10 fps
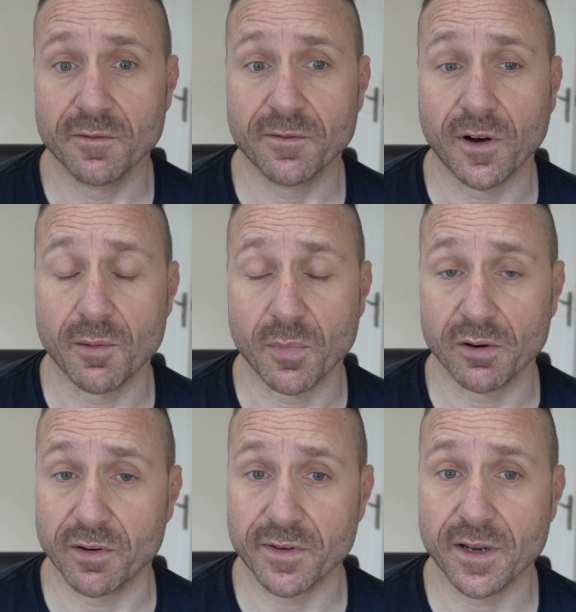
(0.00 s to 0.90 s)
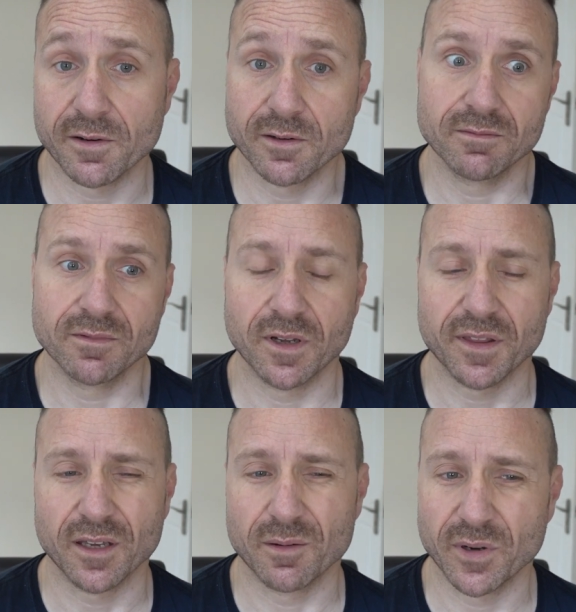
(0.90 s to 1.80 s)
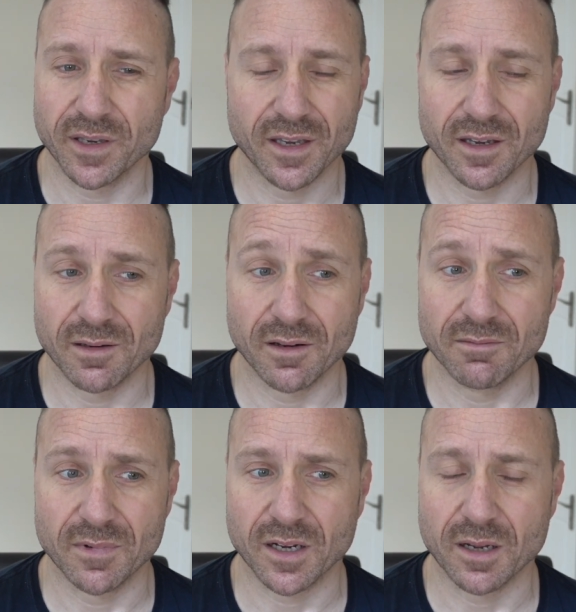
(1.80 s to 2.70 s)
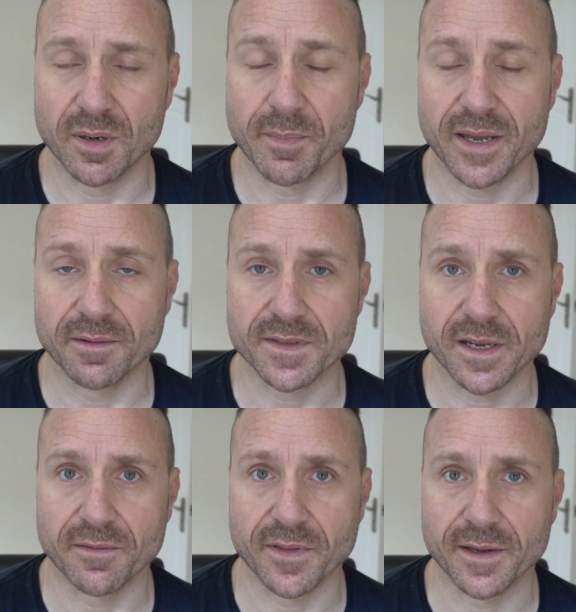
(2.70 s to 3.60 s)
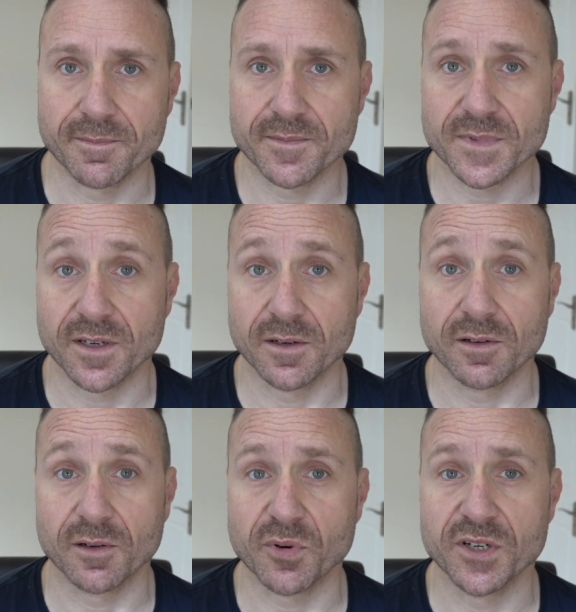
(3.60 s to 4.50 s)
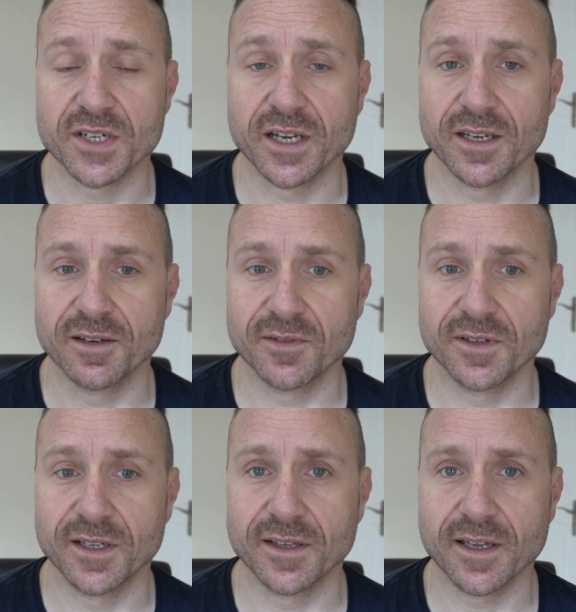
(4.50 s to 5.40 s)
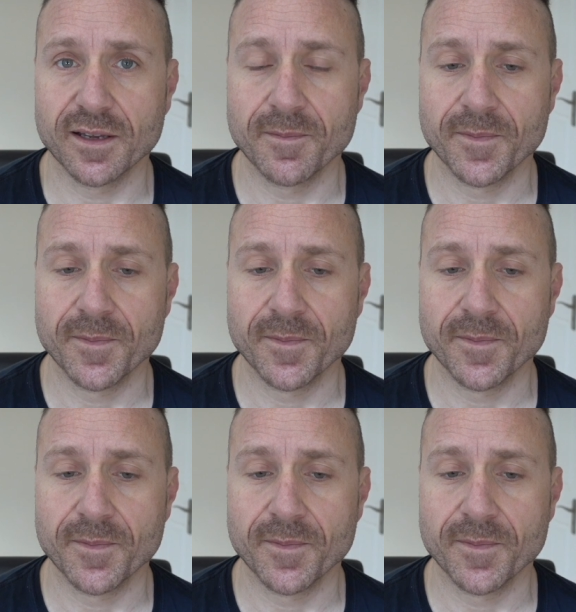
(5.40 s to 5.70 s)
via my referral, I think I might get a couple of pounds out of that. So I'd appreciate it if you did that.